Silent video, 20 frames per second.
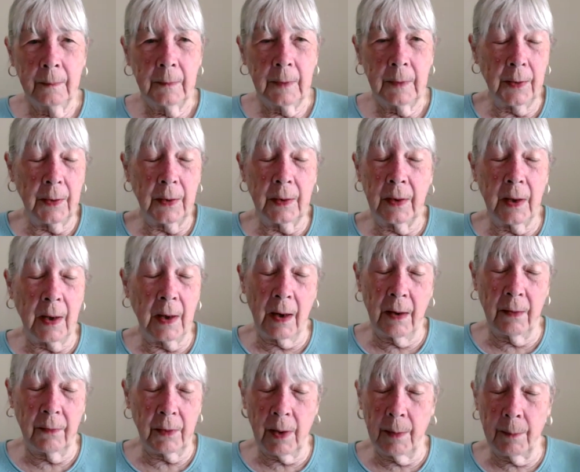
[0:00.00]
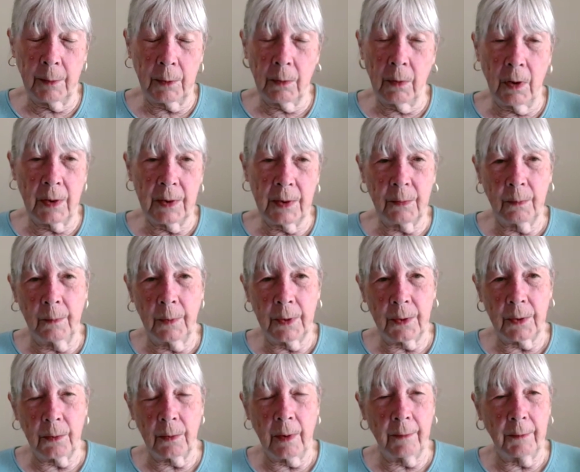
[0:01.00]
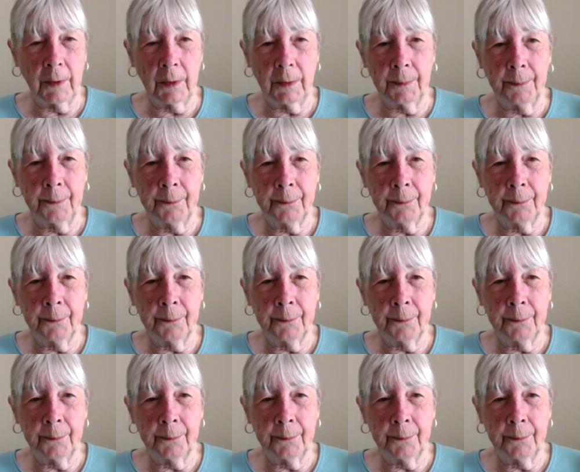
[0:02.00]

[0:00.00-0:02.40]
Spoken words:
Nothing that I have come across whatsoever.